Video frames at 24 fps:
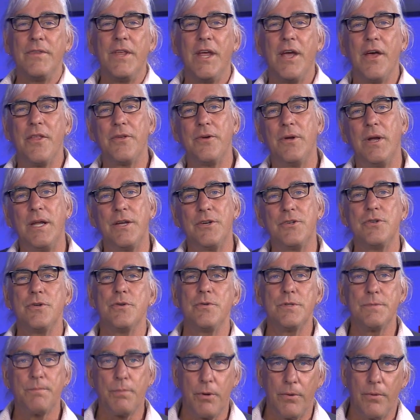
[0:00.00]
of the other
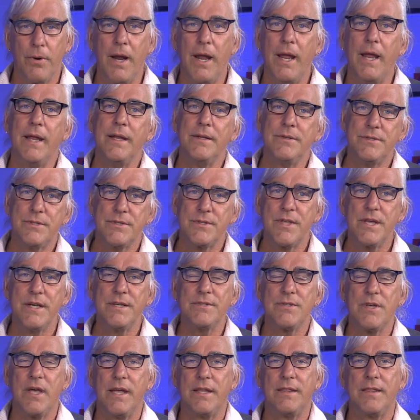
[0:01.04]
issues, parades,
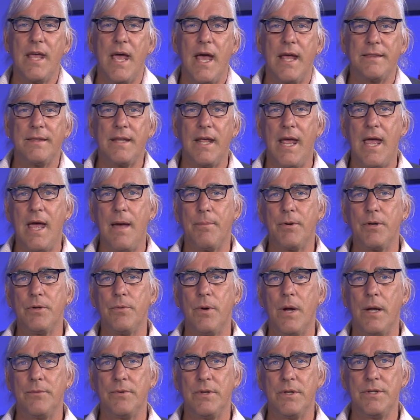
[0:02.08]
things like that that happen
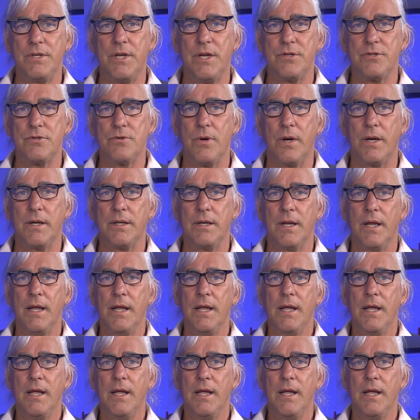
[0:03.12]
around the district.